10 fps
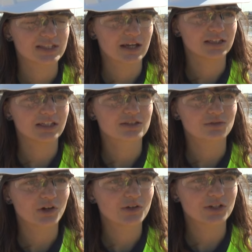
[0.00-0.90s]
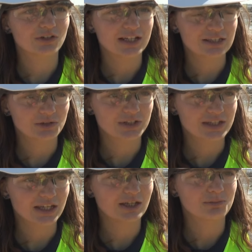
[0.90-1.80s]
down the Eastern Road at Great
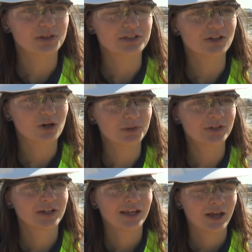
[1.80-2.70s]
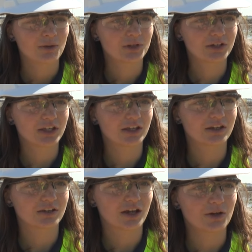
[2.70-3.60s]
Salterns Quay and Milton Common, and we're looking
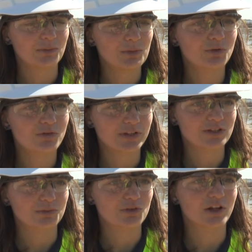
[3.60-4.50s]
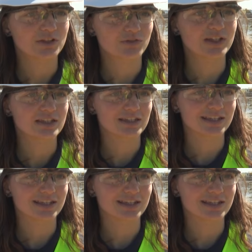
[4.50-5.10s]
at um, improving some of the flood defences